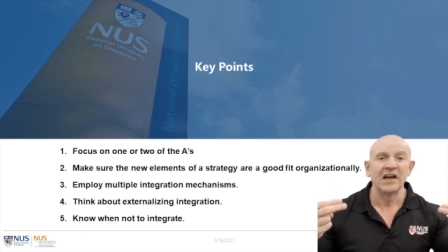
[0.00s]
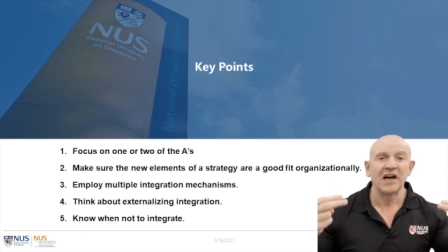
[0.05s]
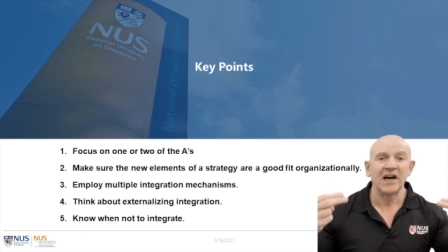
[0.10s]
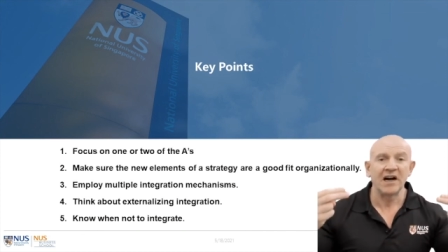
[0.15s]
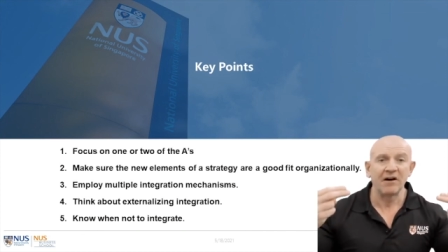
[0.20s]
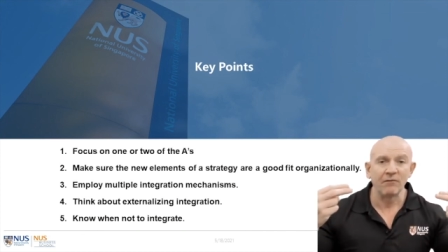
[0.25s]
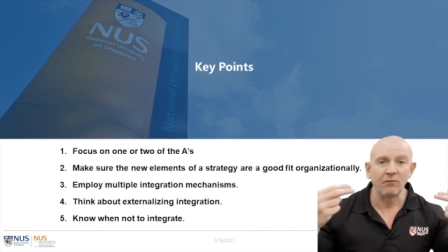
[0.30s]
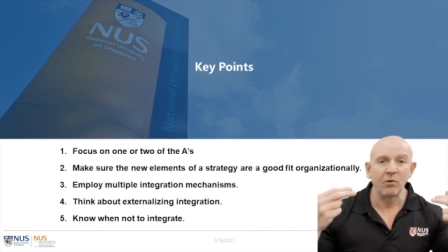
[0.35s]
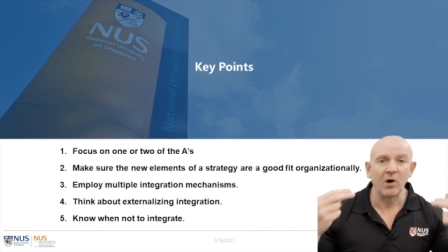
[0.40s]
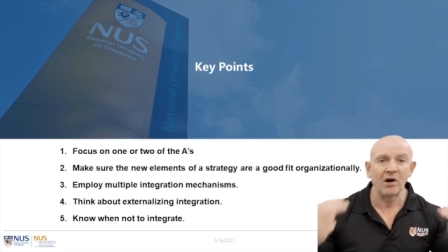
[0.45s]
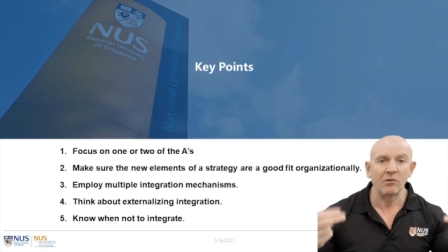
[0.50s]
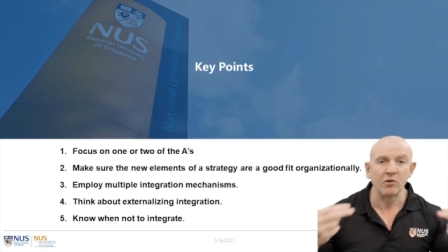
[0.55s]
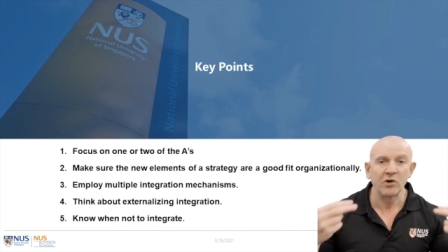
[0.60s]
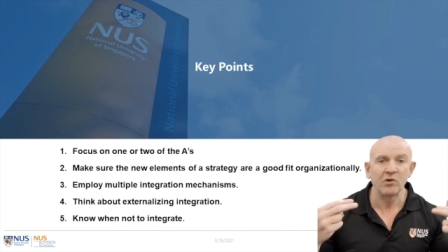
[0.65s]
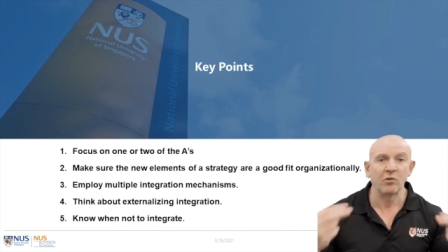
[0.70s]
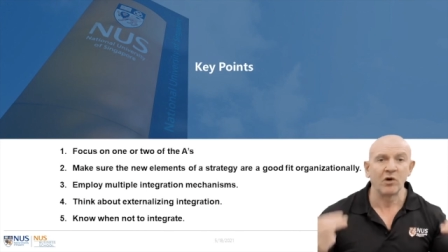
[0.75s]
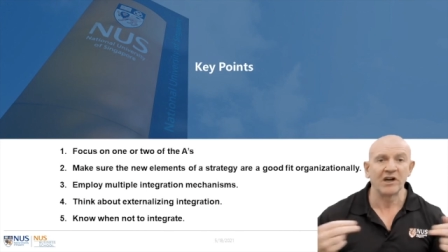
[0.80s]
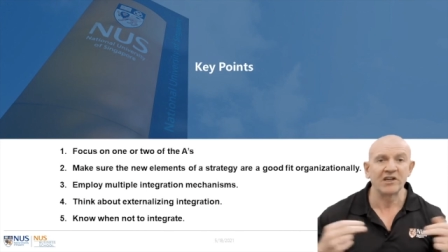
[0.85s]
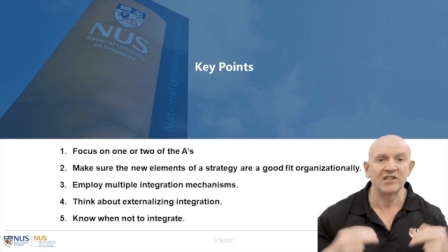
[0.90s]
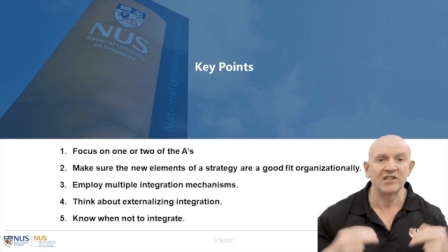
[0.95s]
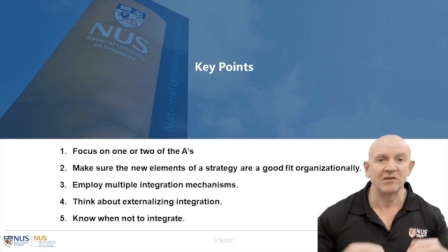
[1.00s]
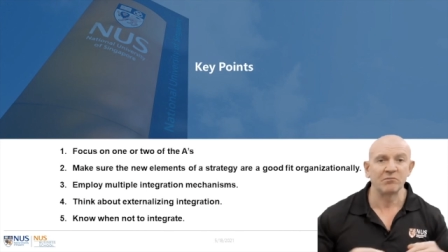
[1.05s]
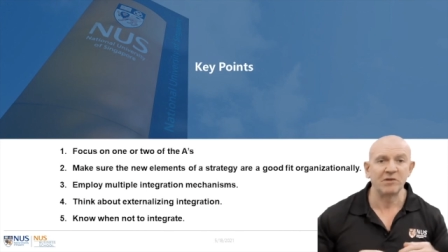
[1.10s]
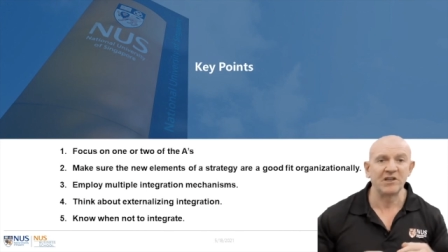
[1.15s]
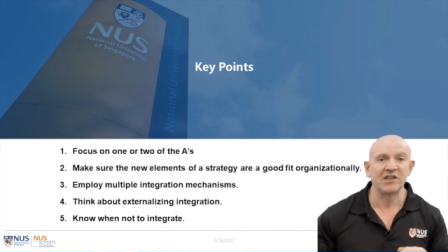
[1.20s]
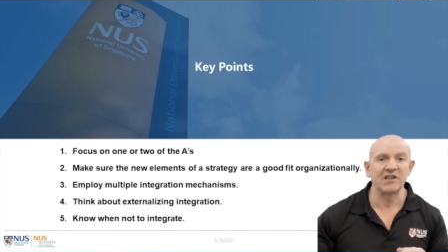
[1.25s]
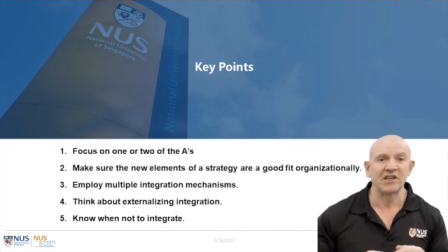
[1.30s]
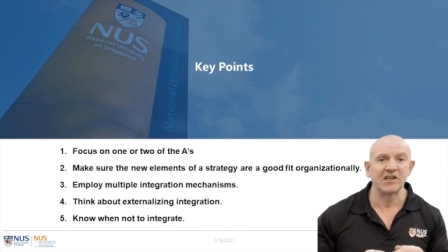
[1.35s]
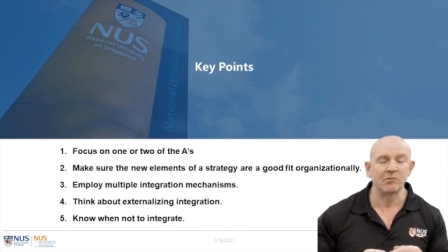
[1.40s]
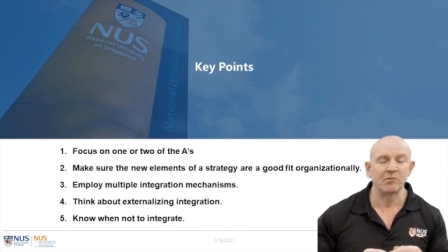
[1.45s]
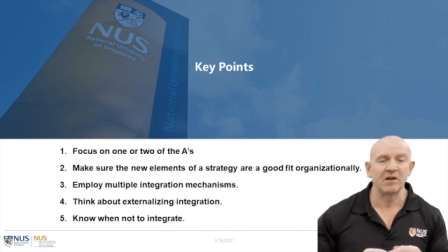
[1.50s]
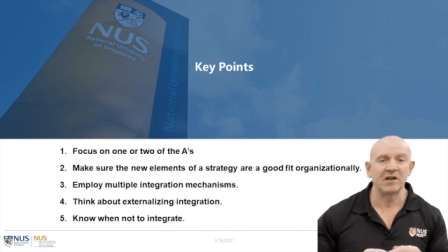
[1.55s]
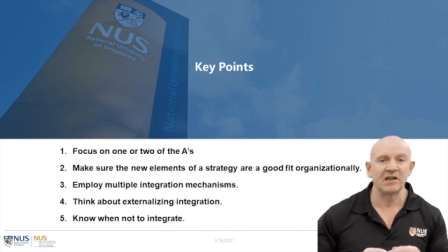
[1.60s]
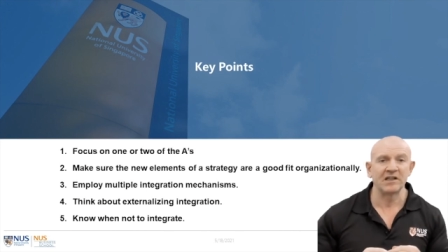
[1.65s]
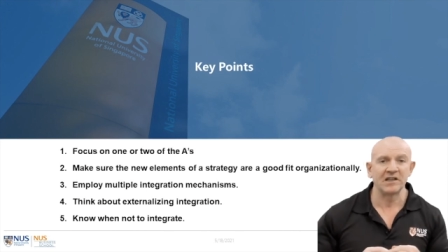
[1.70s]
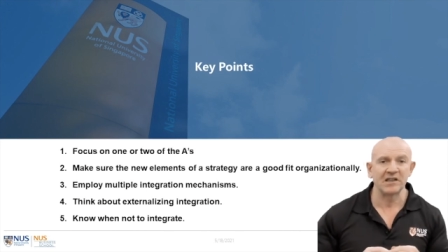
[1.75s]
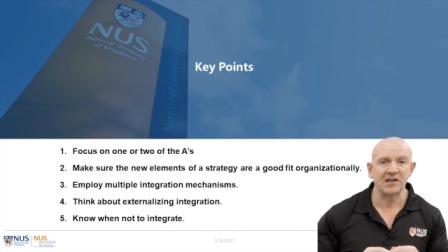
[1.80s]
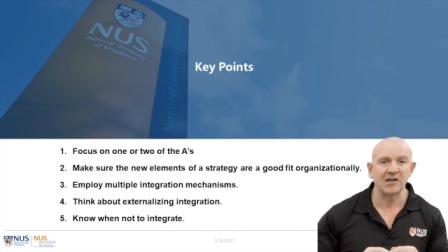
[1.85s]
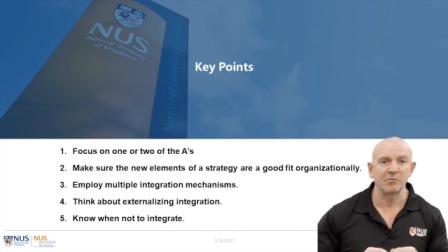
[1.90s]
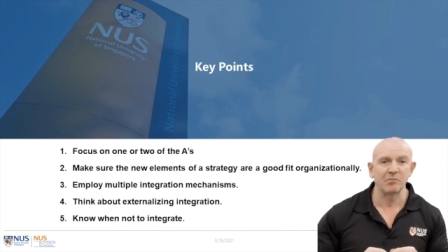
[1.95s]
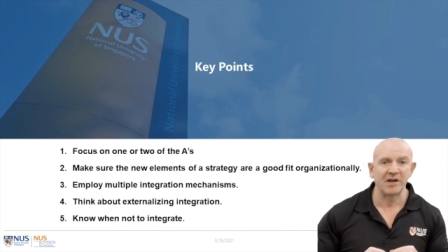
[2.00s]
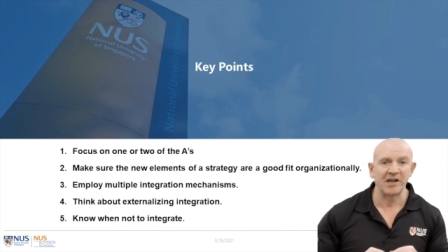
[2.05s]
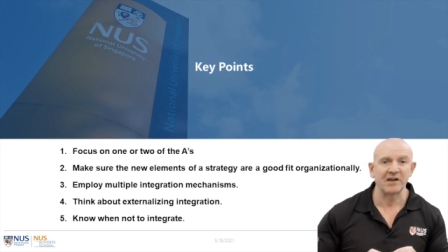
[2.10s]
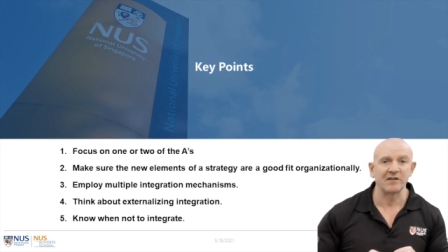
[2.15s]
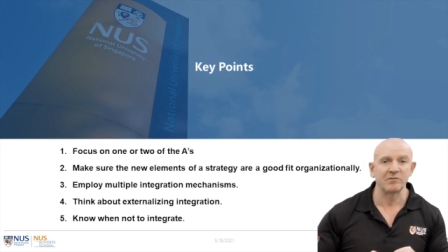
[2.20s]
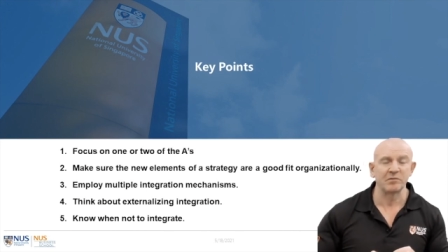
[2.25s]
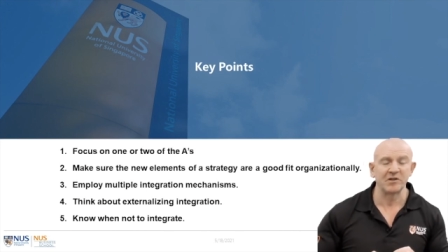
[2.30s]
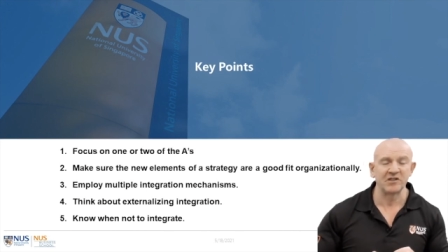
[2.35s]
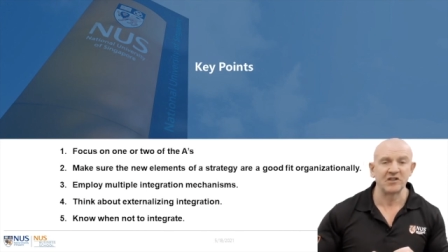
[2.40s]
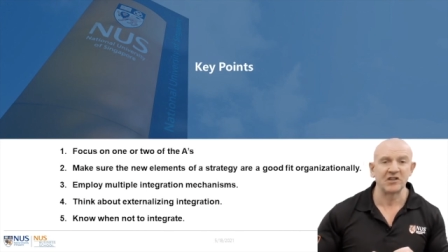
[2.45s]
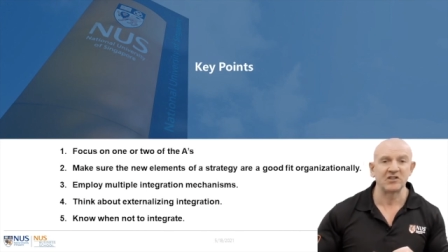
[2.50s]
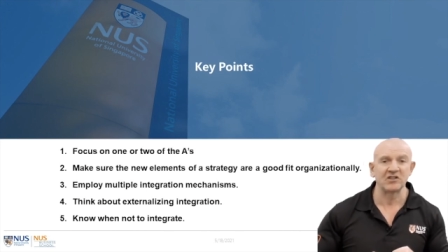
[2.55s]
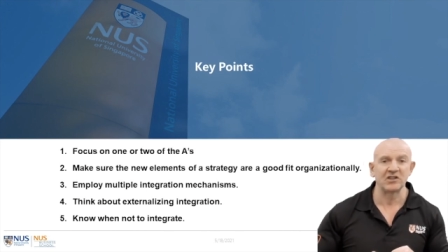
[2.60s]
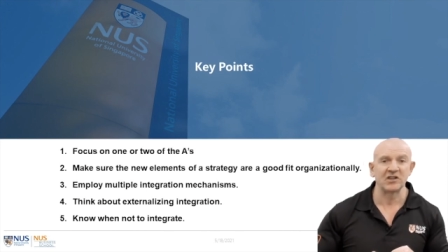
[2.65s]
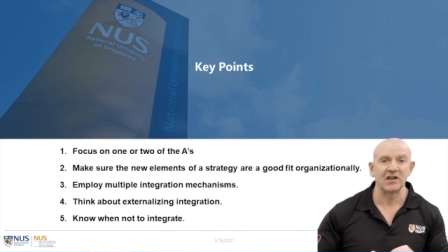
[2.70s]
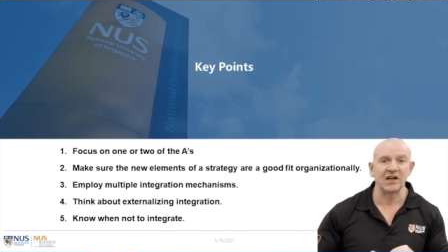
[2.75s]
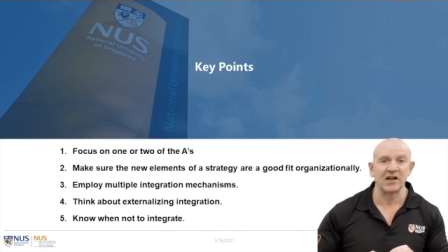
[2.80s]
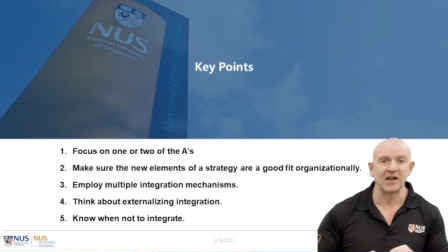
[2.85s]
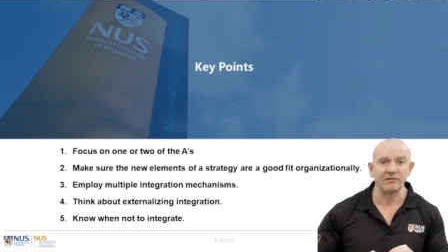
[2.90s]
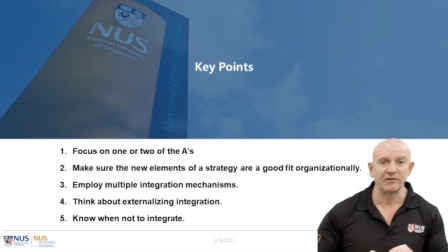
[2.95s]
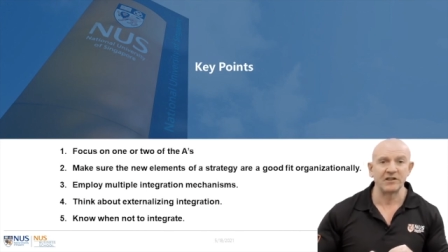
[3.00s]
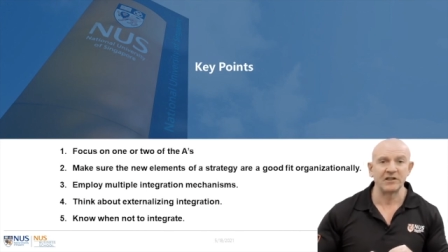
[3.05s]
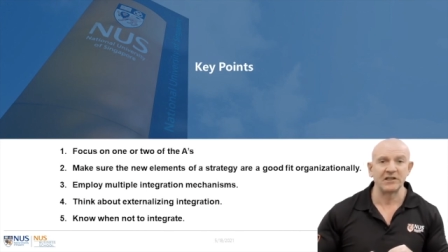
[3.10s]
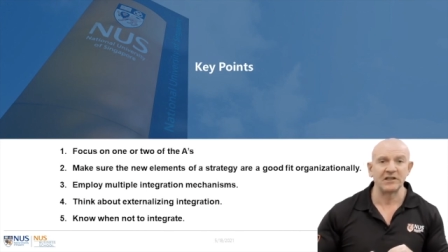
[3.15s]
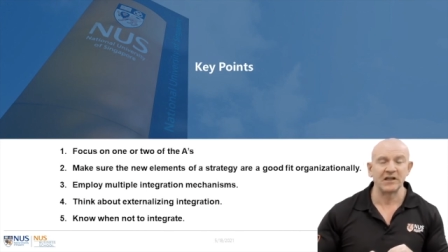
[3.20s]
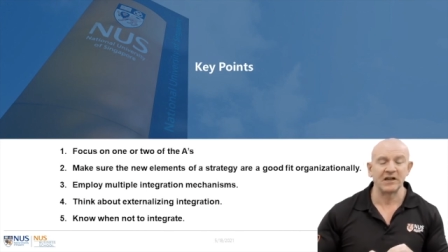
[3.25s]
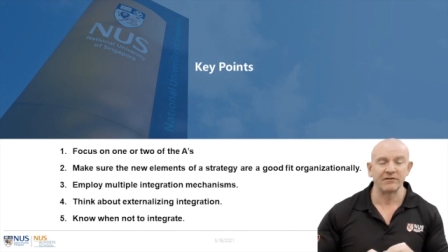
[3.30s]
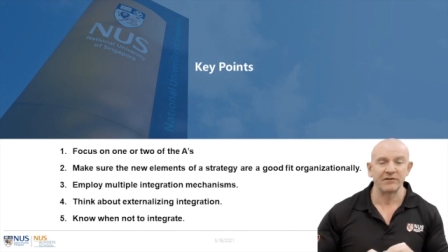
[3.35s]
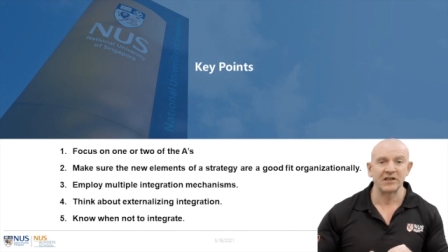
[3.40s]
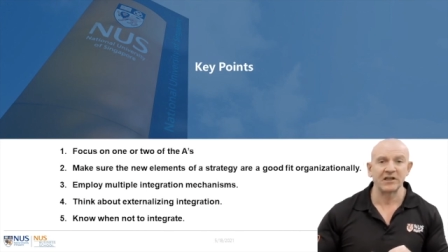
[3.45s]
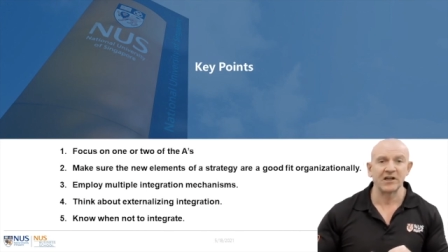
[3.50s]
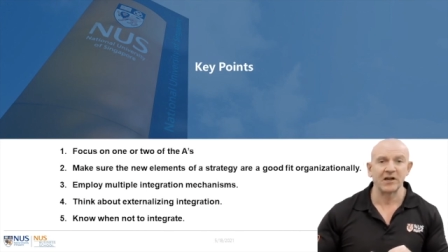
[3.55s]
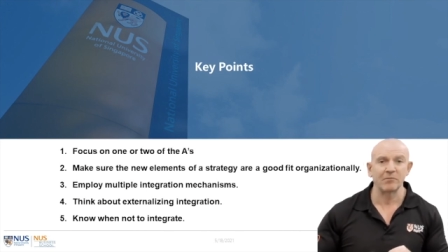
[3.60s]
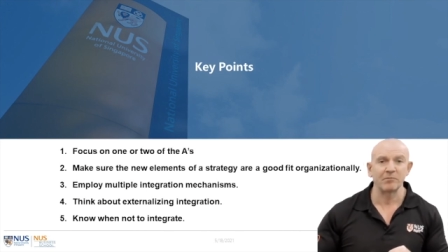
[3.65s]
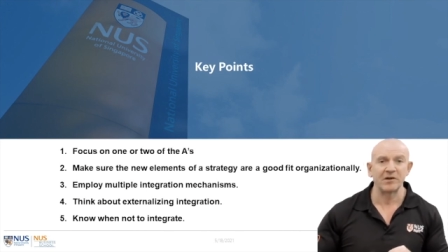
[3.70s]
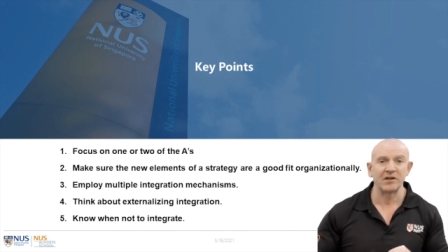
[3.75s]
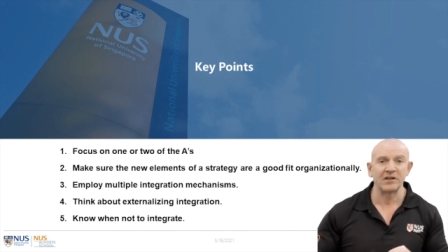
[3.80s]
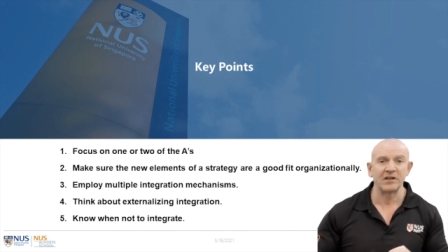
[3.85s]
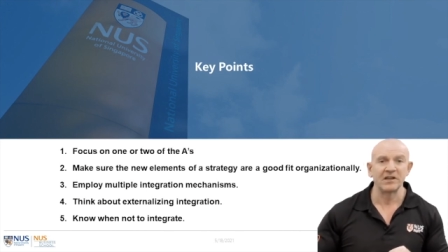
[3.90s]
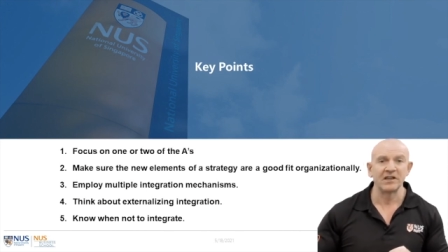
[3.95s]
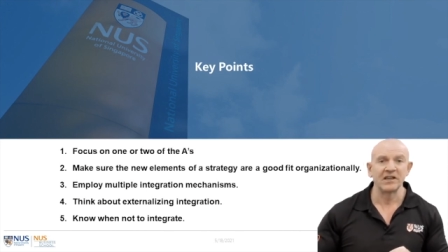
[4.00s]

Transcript: of what we want to be the competitive position of the company.